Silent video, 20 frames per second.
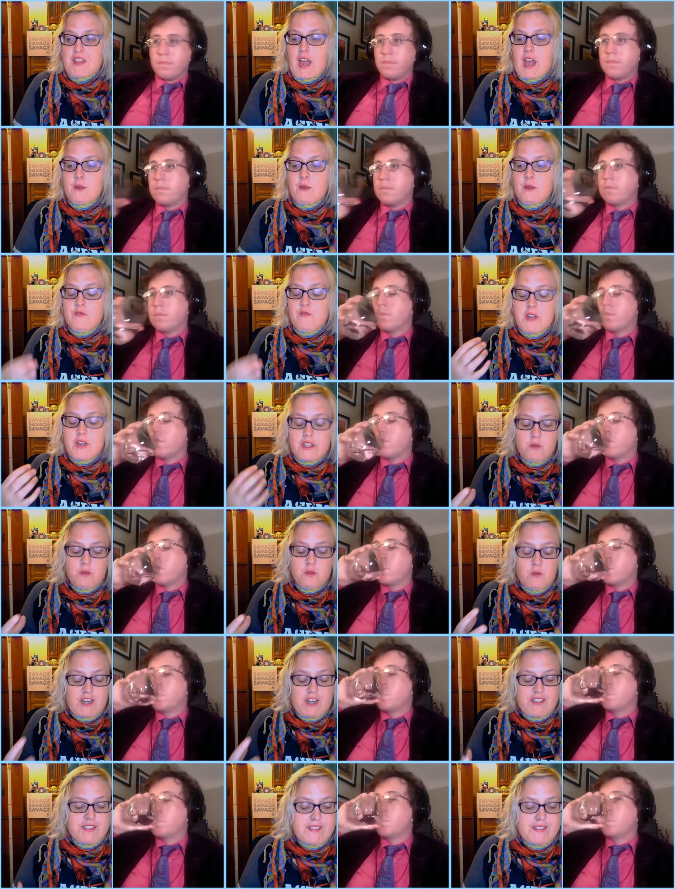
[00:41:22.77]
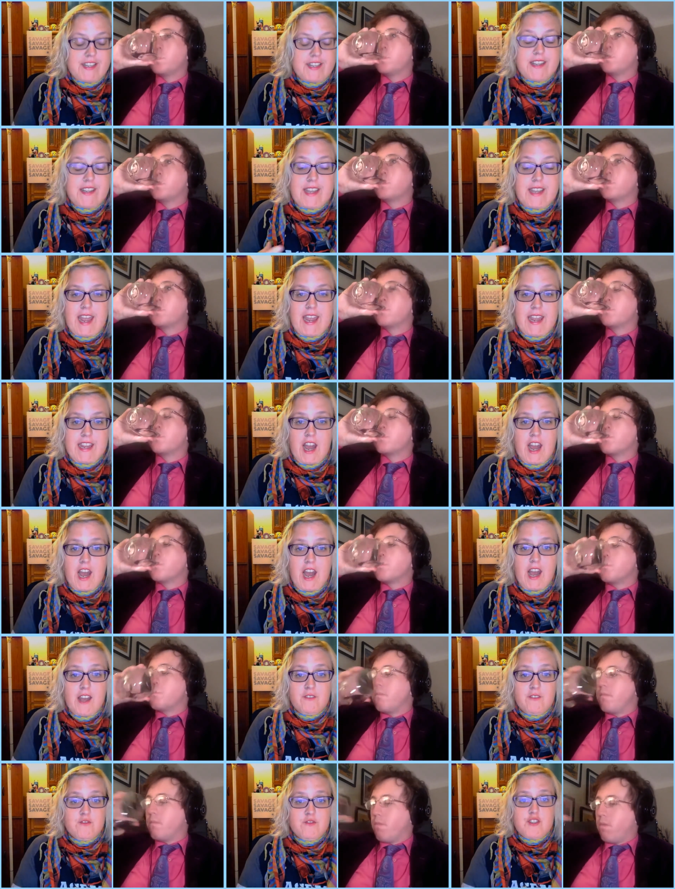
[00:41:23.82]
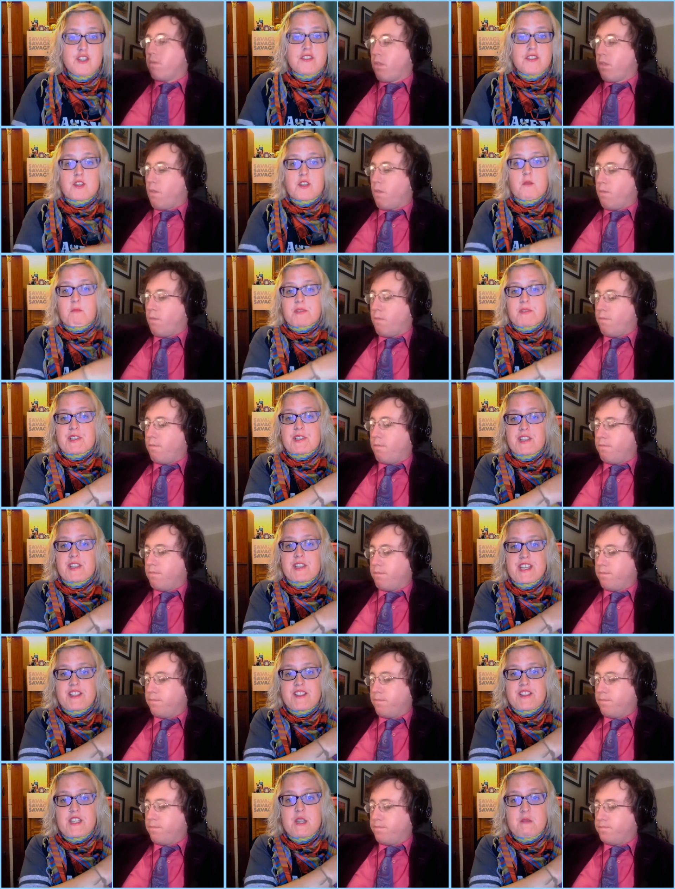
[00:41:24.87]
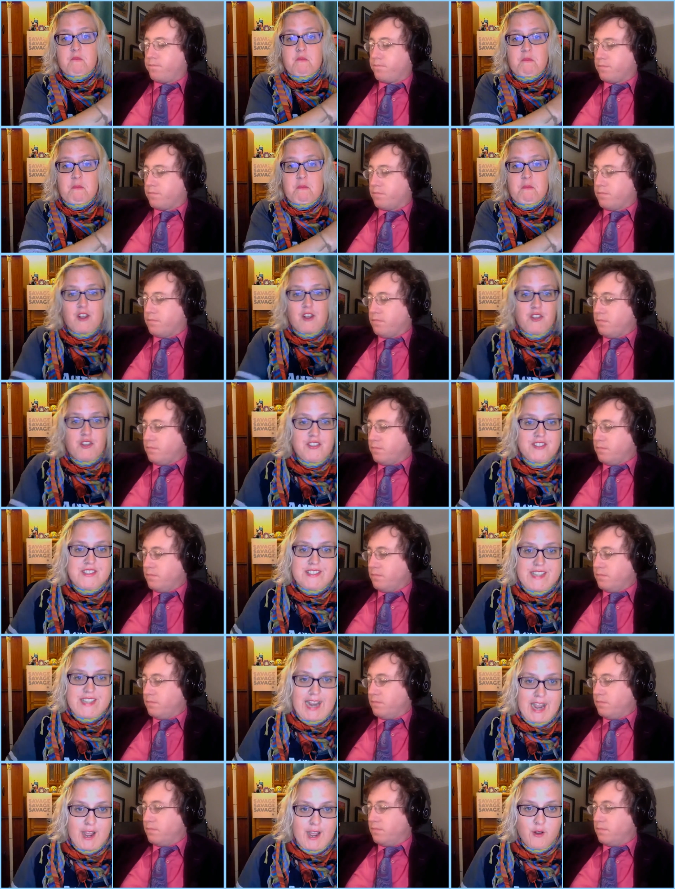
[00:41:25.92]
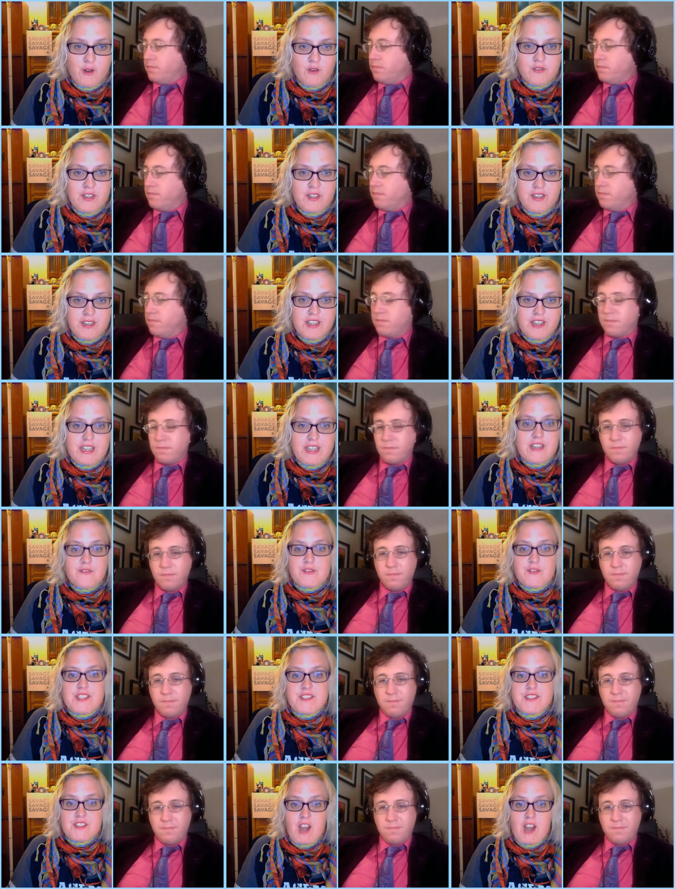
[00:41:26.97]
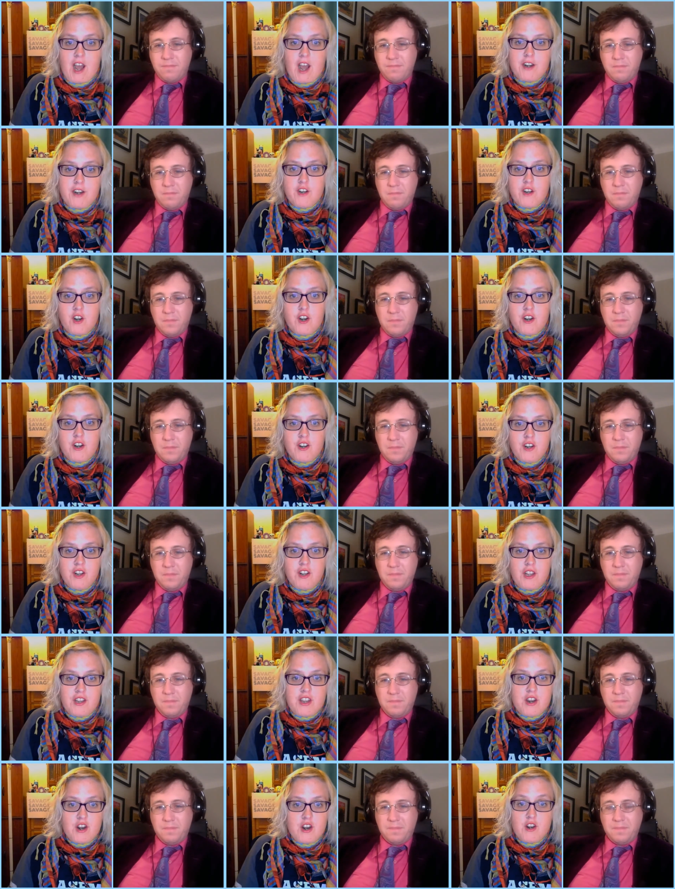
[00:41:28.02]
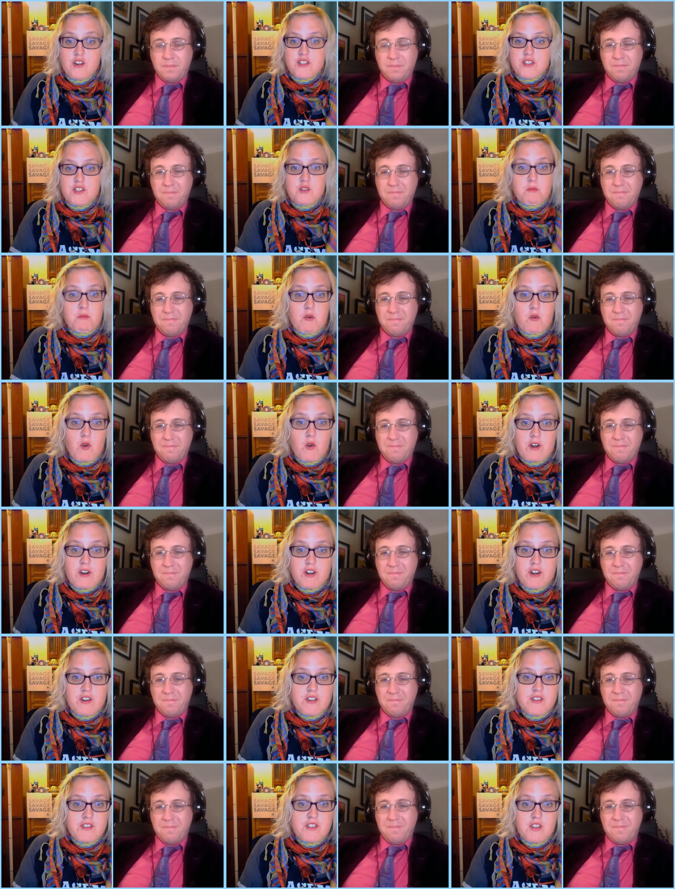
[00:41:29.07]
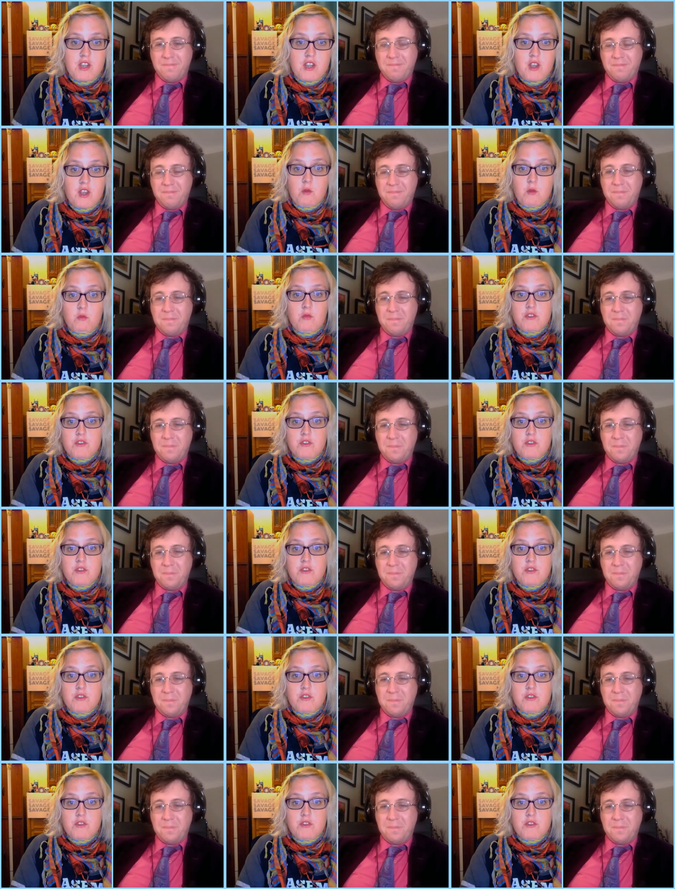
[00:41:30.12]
Speaker 1: I really want to see K Hive just completely melt down if it's not her. Her supporters will